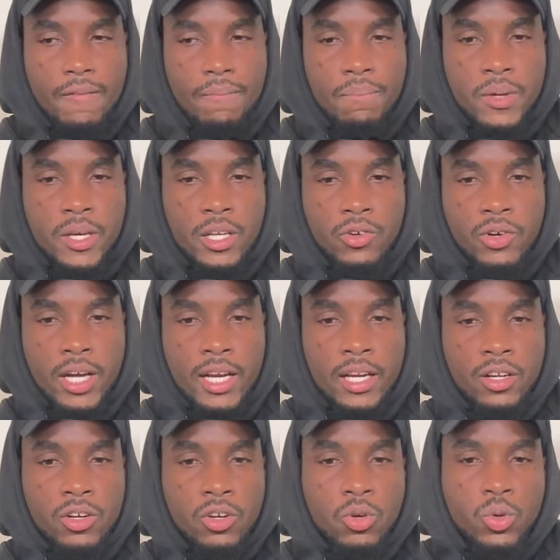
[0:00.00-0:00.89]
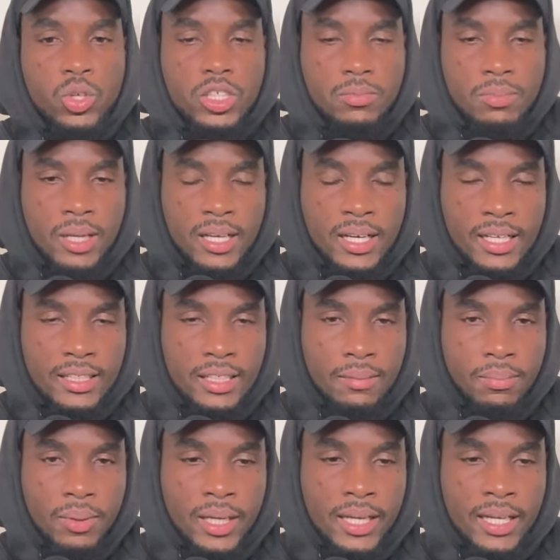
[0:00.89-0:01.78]
Meanwhile, you know, Lewis Baker is a
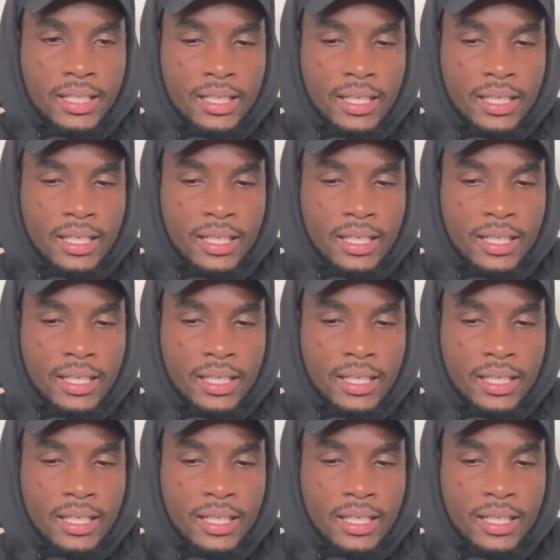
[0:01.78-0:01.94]
player that